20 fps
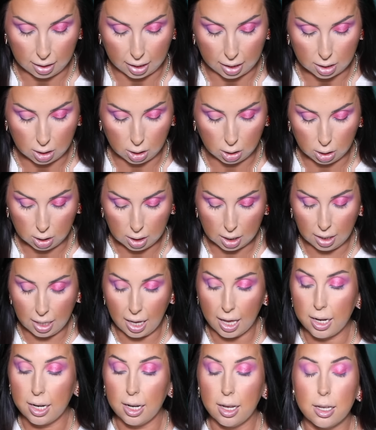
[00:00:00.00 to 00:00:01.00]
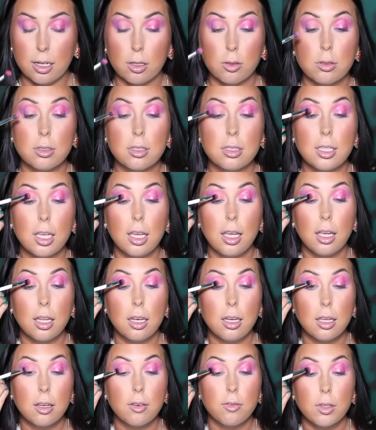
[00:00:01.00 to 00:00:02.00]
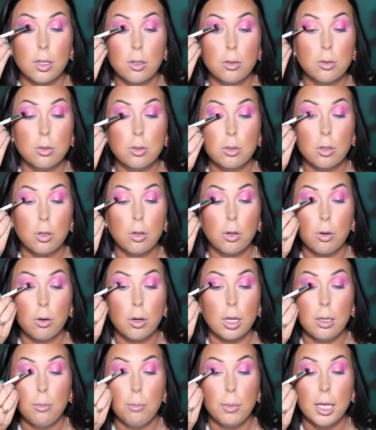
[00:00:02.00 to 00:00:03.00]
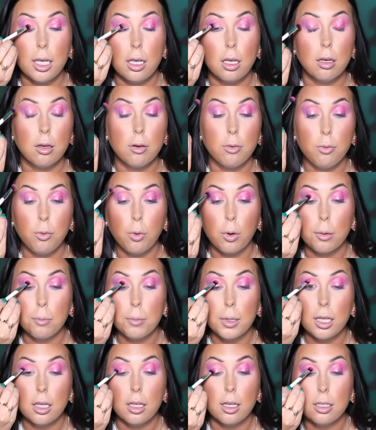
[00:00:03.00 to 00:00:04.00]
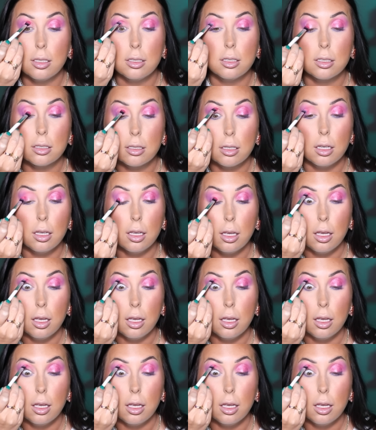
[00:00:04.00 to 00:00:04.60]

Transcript: Like, looking at it, I don't see any of those creamy formulas.